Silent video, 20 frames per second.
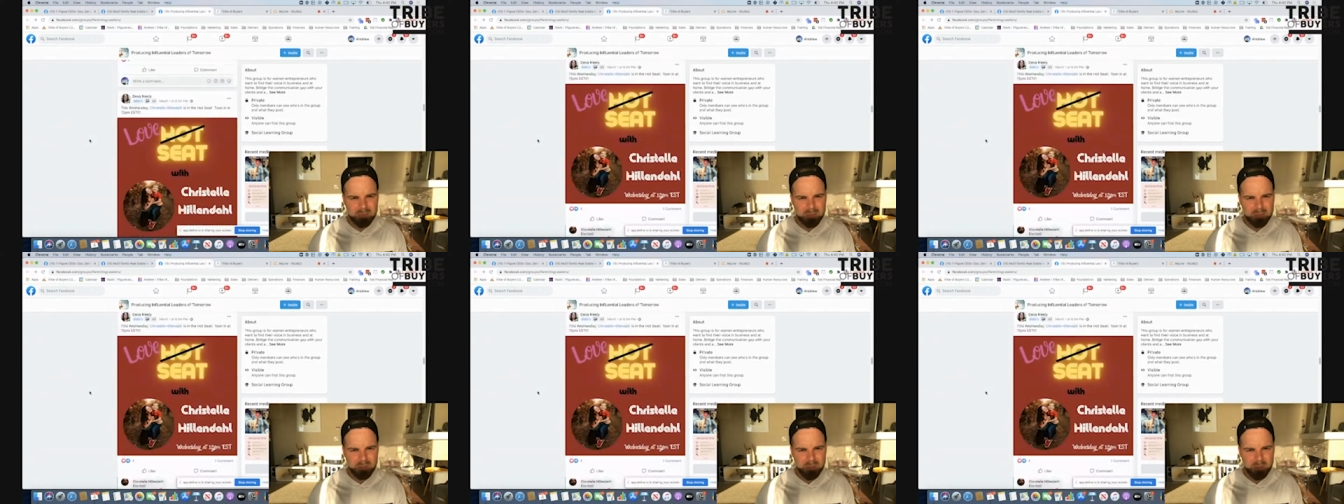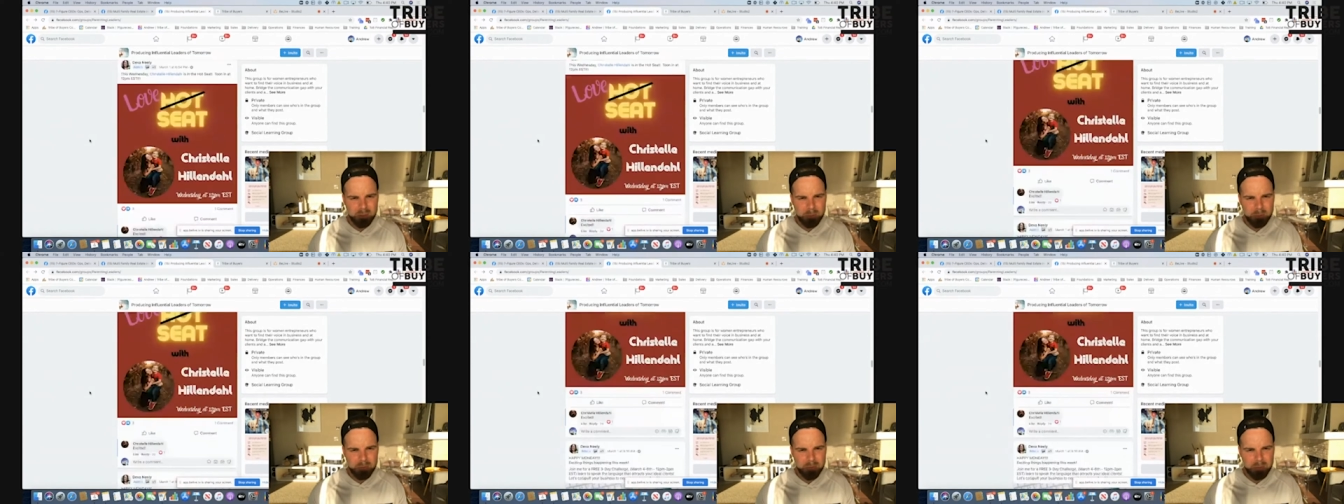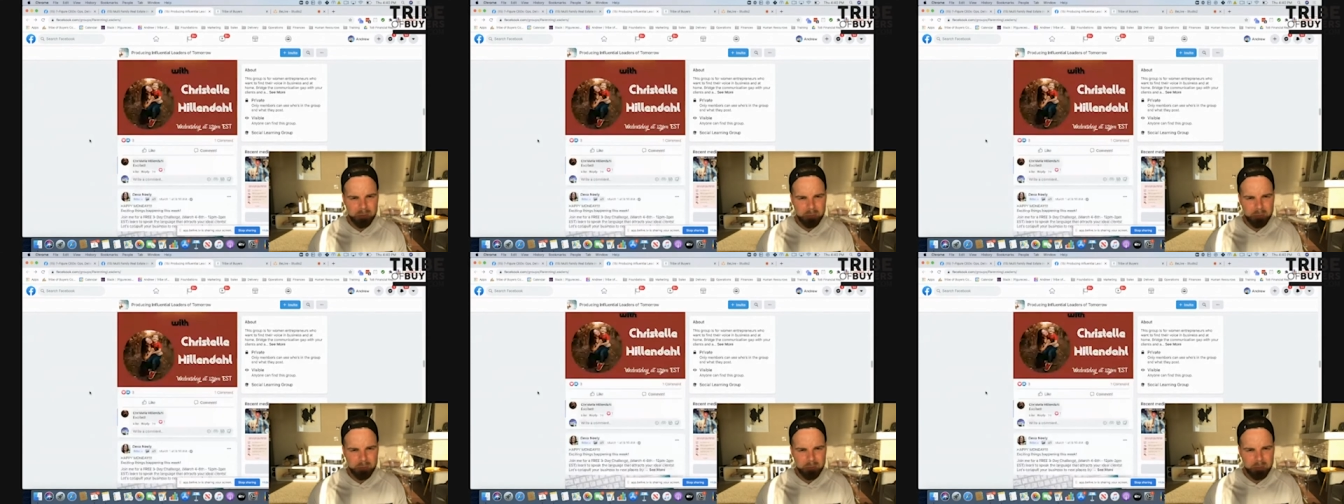Dope,
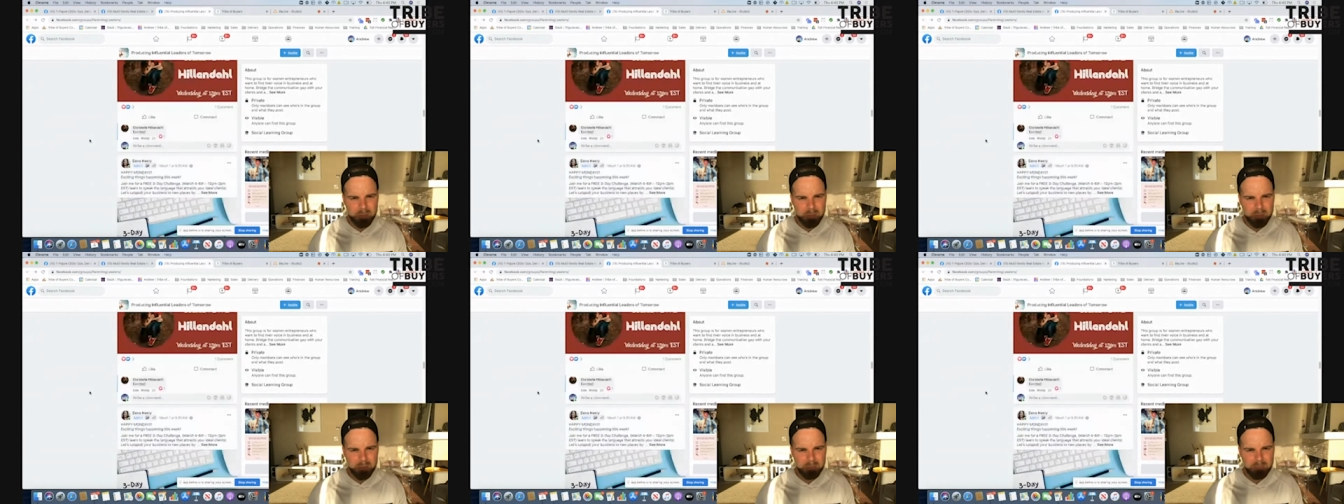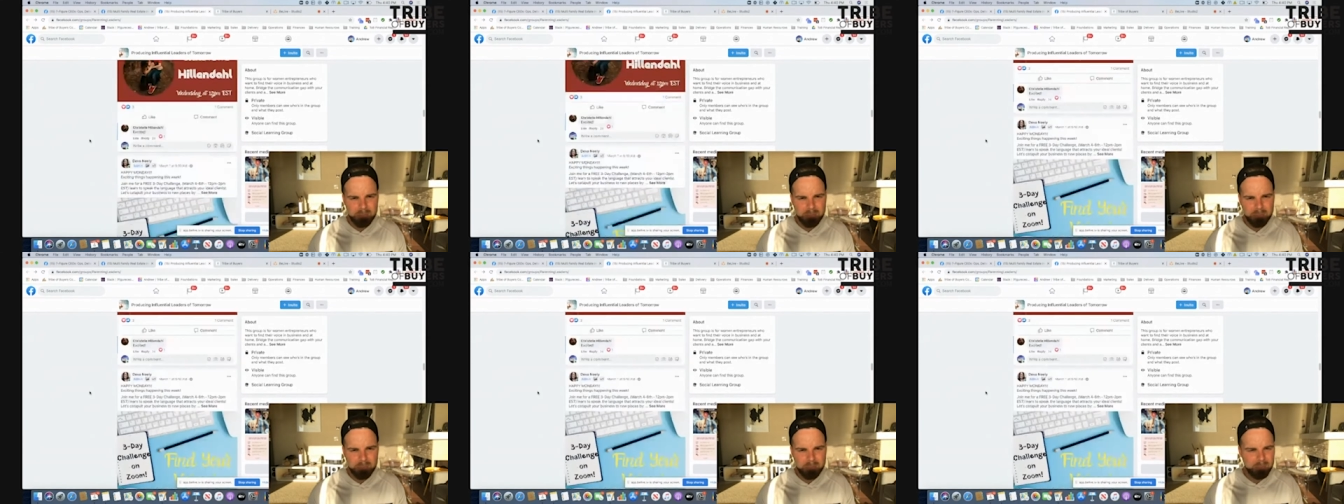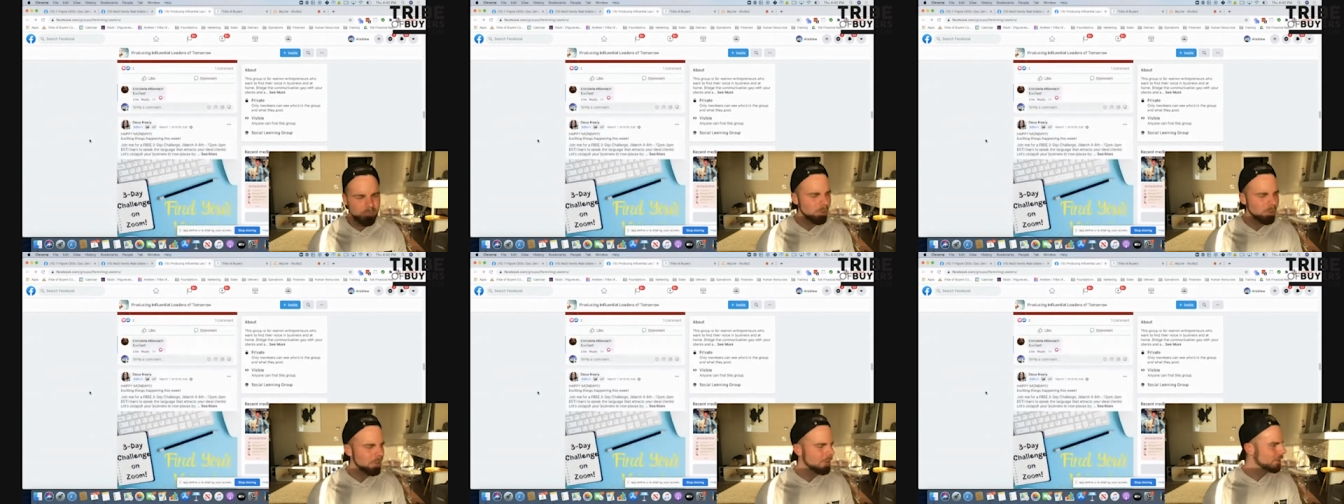dope, dope.
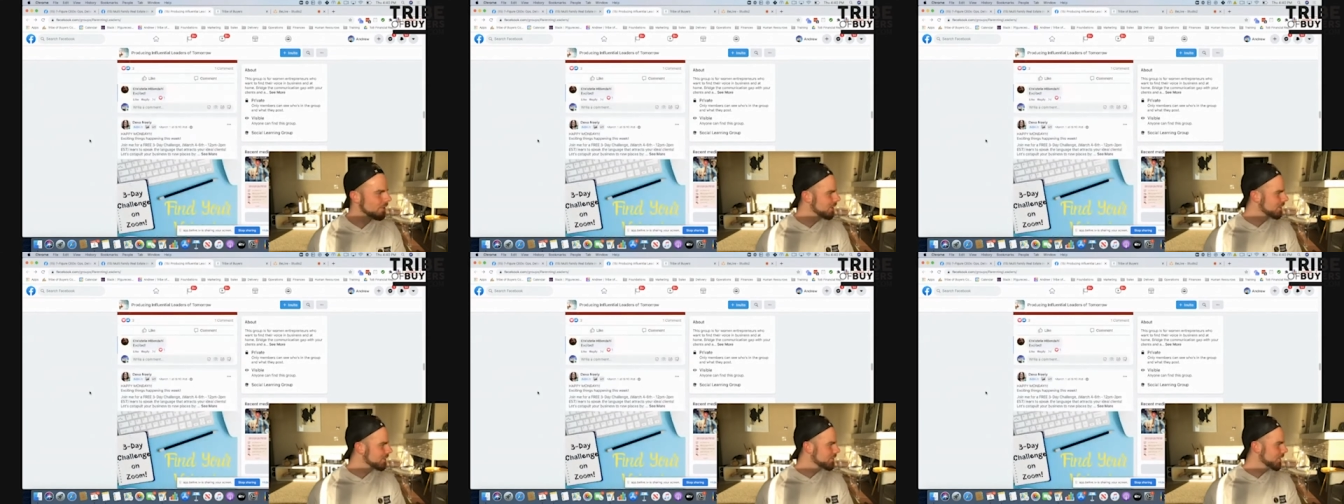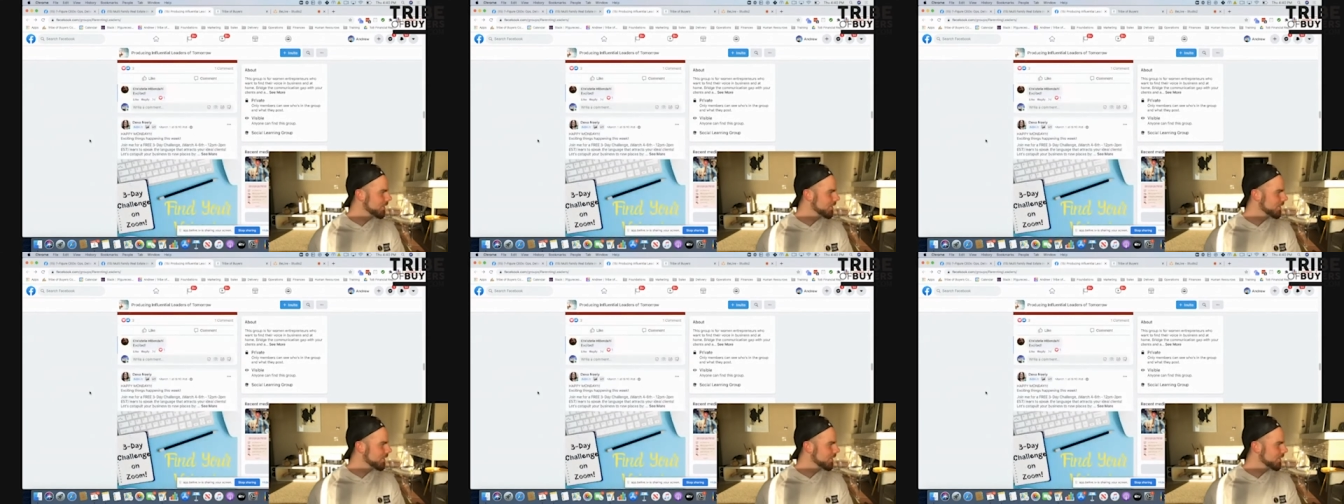What do you think,